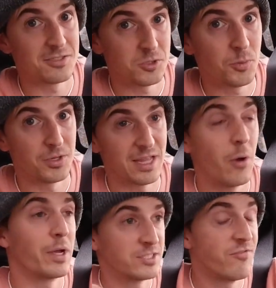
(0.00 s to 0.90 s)
Let's put it that
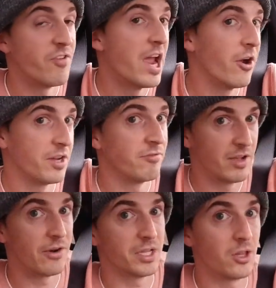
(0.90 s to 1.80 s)
way. It's very,
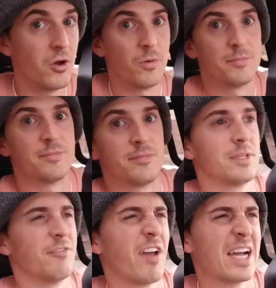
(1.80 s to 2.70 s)
very low.
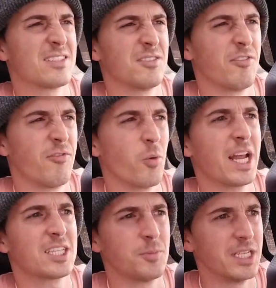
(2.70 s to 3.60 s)
In fact, the Ford
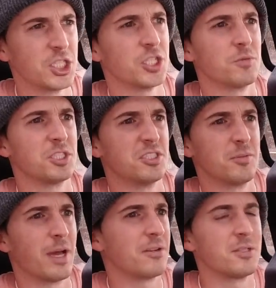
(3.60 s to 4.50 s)
Expedition, which is
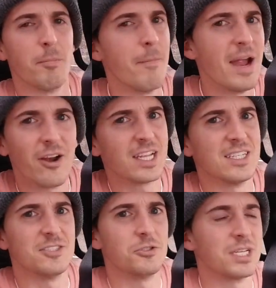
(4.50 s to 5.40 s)
about as American
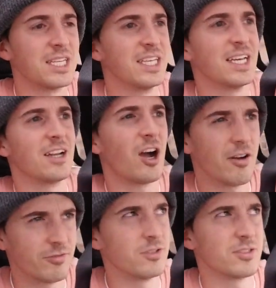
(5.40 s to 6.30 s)
as you can get,
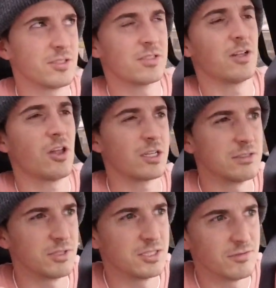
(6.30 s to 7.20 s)
offers a locking
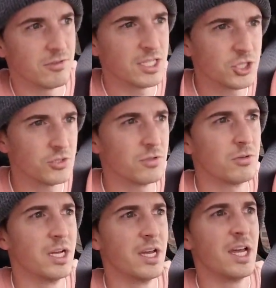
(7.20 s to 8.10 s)
rear differential
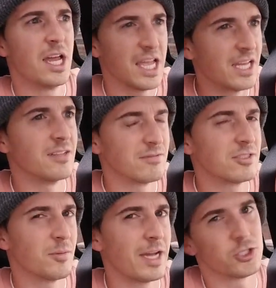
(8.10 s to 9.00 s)
and
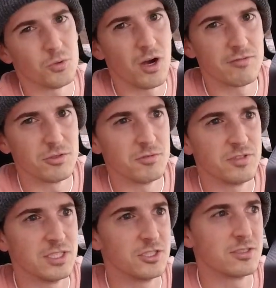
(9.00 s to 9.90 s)
some actual off-road
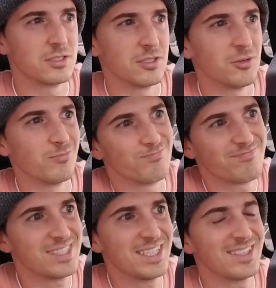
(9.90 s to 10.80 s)
features. So
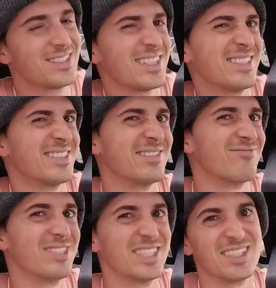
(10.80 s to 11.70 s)
yeah, this thing isn't
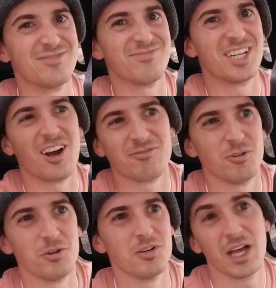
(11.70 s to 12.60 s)
really an
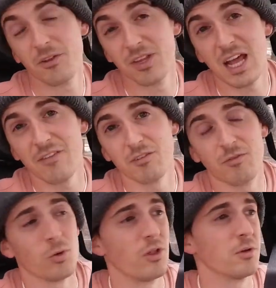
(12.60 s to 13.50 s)
off-roader other than having
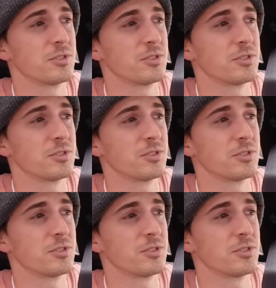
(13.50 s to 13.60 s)
four lows.